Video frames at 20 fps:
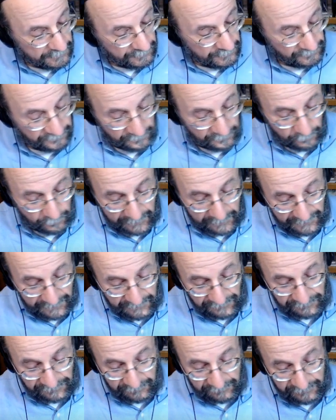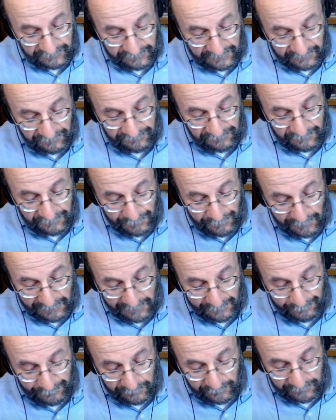So how does the
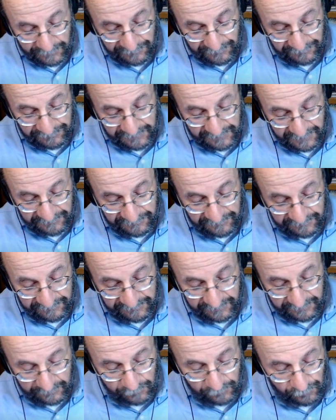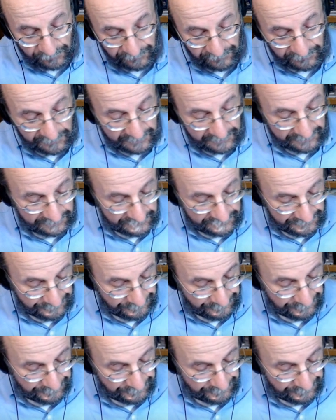Bible assess King Josiah?